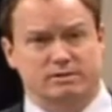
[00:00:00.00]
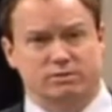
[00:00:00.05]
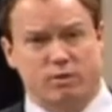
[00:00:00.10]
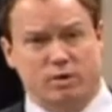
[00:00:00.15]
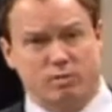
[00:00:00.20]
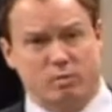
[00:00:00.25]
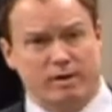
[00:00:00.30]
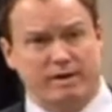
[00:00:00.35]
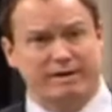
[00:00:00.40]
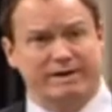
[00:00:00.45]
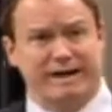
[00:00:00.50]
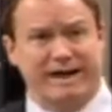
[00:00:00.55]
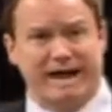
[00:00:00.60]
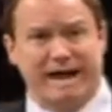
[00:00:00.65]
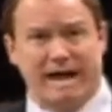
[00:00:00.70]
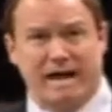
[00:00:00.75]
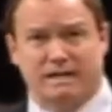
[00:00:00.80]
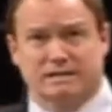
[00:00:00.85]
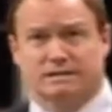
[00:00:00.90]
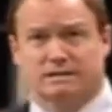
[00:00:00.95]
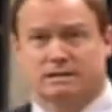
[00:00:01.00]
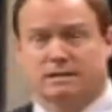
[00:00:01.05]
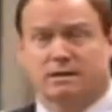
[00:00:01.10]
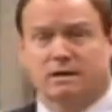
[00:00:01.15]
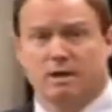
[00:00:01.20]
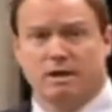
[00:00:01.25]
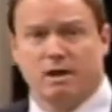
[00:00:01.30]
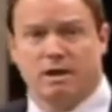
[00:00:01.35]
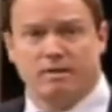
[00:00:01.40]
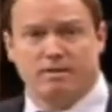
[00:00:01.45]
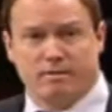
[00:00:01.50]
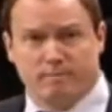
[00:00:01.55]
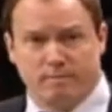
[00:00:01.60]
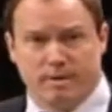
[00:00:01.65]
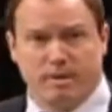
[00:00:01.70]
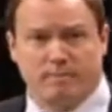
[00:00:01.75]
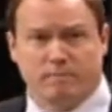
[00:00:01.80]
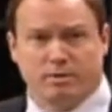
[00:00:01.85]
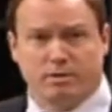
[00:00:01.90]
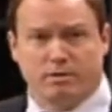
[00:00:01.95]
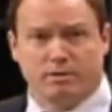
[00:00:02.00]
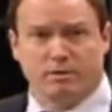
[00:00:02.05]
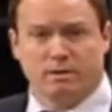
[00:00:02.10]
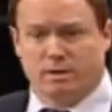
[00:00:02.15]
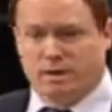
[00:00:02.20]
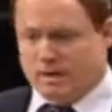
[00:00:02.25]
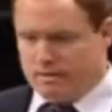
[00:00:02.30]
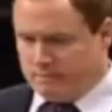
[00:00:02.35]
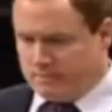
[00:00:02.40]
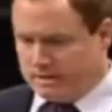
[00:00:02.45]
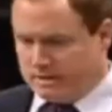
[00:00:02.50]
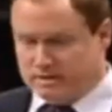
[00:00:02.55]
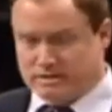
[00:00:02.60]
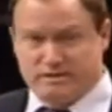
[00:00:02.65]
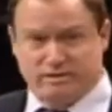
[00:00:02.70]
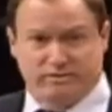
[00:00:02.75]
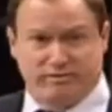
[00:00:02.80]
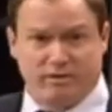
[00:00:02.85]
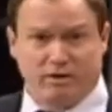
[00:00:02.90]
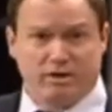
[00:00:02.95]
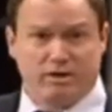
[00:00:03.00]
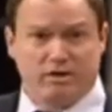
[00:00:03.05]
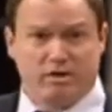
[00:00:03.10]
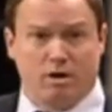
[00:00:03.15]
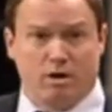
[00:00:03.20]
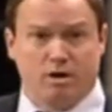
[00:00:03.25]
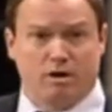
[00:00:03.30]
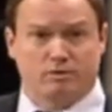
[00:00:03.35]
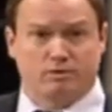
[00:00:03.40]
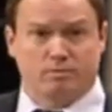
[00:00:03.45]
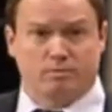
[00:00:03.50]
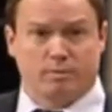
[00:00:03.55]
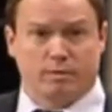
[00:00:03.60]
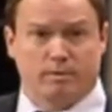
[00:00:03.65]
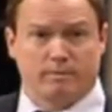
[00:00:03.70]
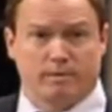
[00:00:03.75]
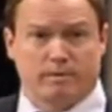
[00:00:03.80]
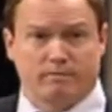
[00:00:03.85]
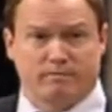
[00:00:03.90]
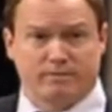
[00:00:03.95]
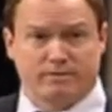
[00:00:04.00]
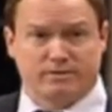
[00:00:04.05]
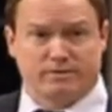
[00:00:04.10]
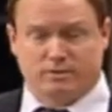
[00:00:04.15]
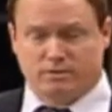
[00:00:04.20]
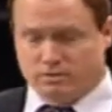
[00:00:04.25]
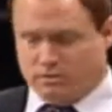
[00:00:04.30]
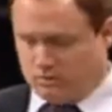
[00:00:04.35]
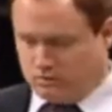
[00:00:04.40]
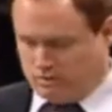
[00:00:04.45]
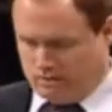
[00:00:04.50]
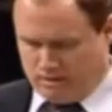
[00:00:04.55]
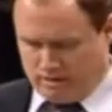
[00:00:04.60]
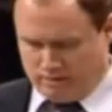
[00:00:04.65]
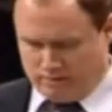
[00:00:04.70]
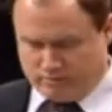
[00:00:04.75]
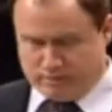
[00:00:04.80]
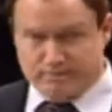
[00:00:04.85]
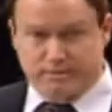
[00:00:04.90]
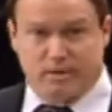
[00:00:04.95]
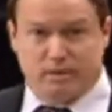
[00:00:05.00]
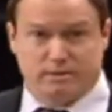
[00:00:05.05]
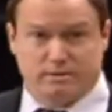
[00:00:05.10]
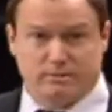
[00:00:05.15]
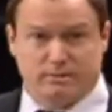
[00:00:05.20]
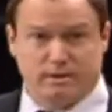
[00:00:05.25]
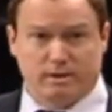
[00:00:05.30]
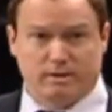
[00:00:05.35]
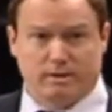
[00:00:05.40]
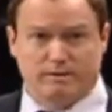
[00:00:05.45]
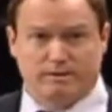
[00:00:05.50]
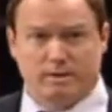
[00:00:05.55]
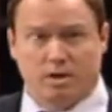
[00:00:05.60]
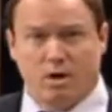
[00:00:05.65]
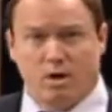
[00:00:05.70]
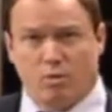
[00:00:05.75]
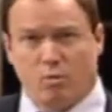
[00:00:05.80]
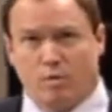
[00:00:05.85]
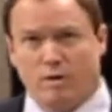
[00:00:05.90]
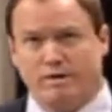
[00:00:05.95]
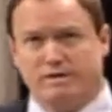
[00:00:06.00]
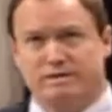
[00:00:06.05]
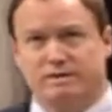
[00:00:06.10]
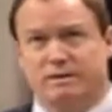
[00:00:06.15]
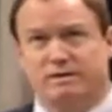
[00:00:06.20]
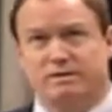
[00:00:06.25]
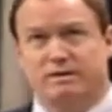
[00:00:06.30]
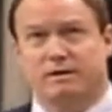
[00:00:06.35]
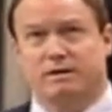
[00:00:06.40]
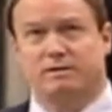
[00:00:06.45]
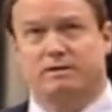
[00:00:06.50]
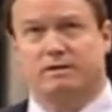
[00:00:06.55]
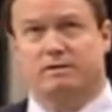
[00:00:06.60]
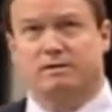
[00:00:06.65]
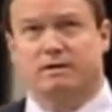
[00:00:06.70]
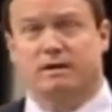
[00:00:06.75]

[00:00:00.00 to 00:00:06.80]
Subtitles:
So I wanted to ask the member, because he's very knowledgeable about fiscal responsibilities, where does he think that